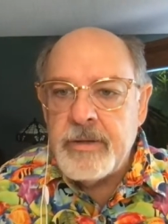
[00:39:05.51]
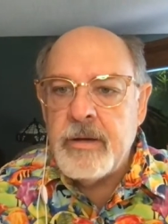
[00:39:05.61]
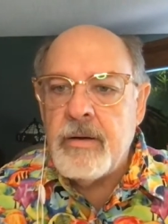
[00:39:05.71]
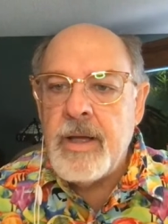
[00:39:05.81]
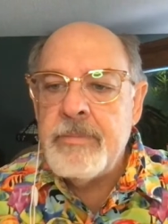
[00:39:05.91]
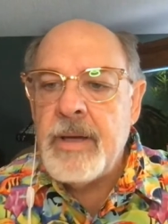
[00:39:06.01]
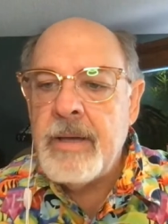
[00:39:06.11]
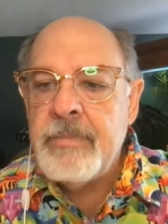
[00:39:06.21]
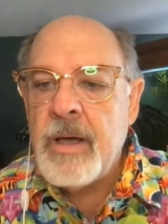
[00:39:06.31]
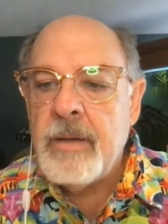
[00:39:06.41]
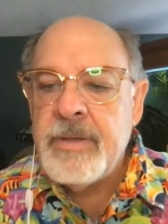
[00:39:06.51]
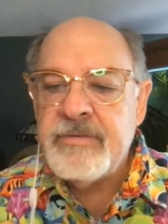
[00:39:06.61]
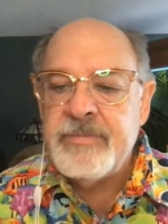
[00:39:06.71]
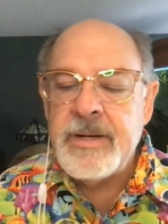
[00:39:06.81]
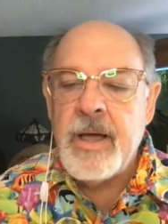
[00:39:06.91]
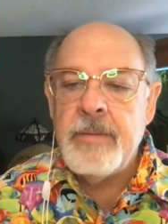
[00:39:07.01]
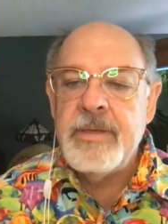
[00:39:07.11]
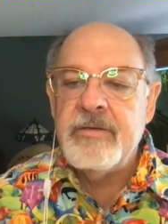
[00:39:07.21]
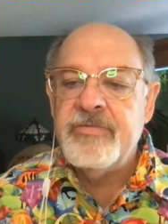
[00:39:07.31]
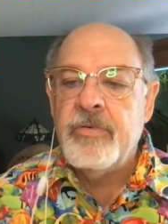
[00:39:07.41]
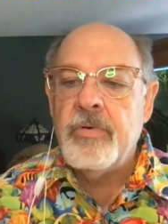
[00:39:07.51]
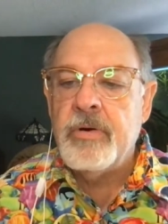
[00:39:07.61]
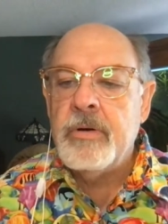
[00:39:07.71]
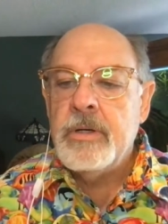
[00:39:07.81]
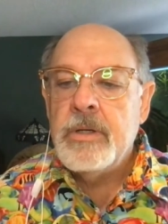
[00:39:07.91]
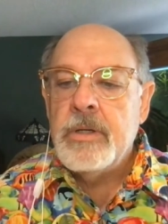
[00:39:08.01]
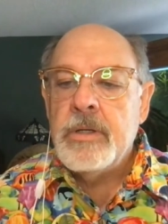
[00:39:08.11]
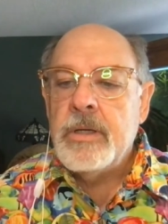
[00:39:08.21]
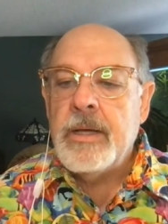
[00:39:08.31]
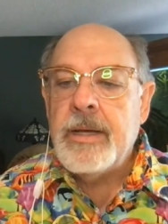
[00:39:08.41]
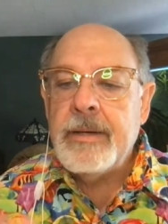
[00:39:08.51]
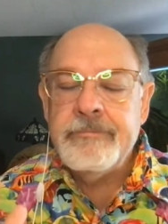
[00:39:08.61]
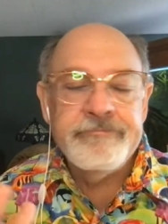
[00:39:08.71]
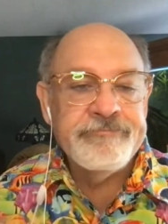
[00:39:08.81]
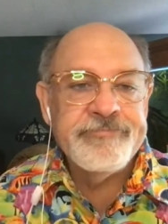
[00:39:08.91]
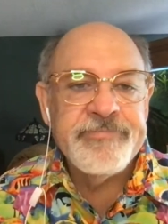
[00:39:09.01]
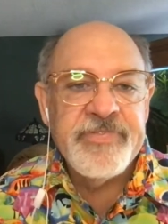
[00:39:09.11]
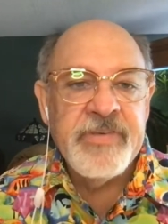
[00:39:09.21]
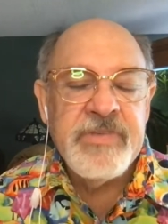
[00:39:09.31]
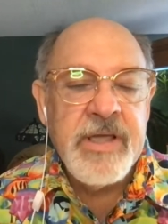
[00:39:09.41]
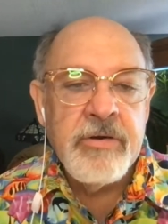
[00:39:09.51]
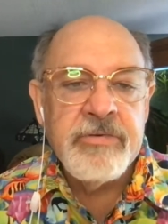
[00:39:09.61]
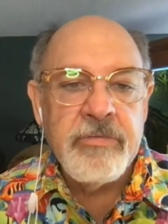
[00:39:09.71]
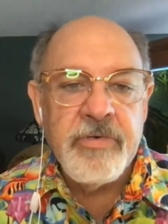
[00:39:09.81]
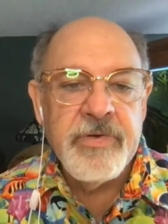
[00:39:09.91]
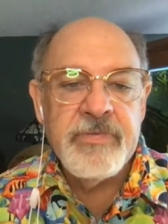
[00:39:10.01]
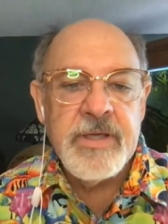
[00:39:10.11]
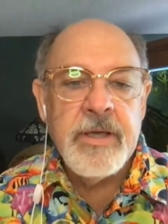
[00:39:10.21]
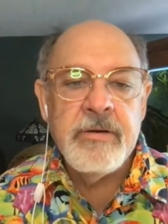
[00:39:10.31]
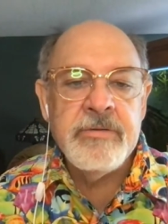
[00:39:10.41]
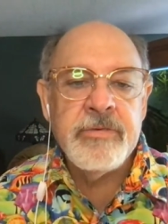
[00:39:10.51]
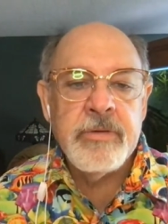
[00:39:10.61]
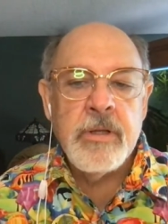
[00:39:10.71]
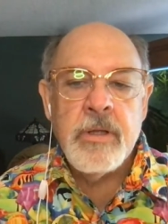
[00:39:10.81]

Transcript: I'm a hobbyist, been a hobbyist for 50 years, over 50 years.